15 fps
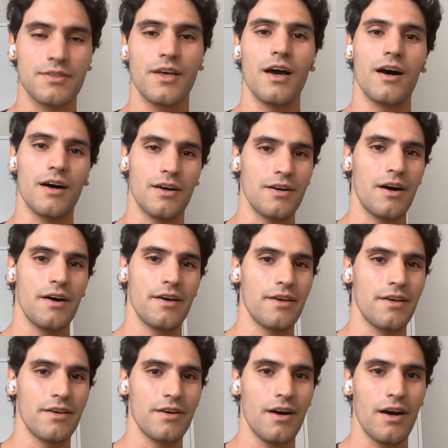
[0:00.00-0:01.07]
yeah,
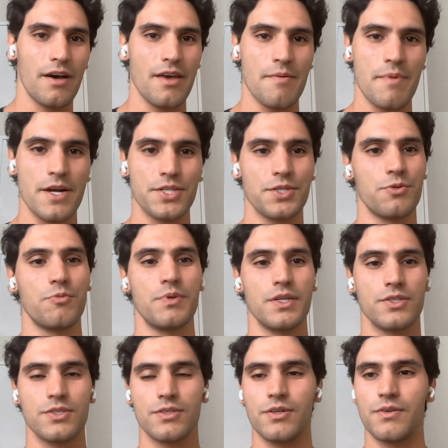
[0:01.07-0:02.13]
I I imagine you would
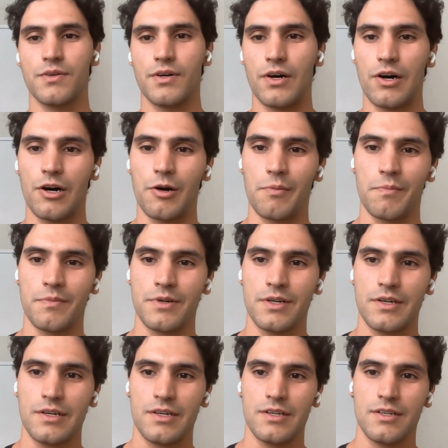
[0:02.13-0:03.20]
be so. Um,
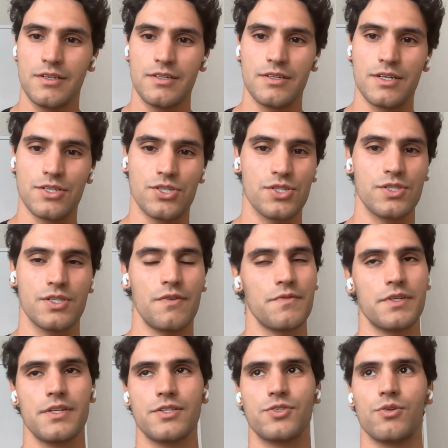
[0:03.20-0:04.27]
it's just
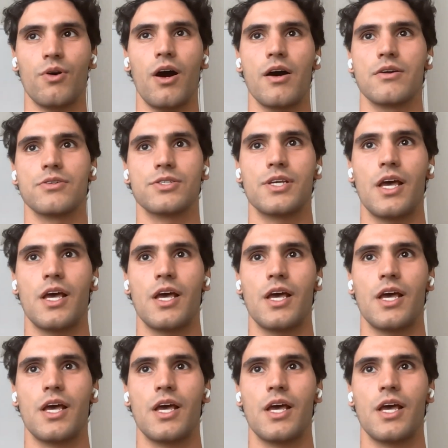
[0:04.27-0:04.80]
something that's so hard